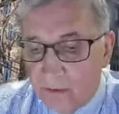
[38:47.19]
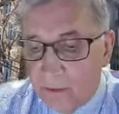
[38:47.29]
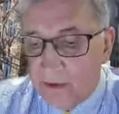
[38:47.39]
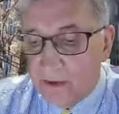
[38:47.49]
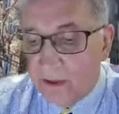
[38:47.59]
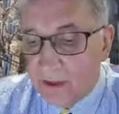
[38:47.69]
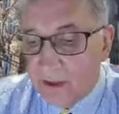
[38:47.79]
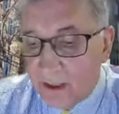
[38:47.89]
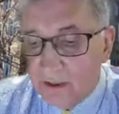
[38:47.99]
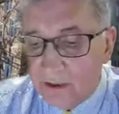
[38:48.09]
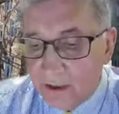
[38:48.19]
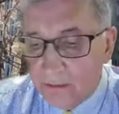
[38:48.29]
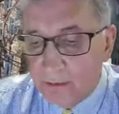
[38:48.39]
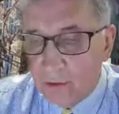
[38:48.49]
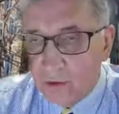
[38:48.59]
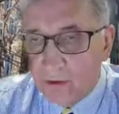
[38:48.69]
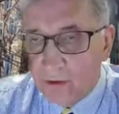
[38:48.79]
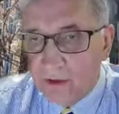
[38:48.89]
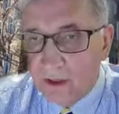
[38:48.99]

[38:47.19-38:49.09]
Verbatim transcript: when the tire slippages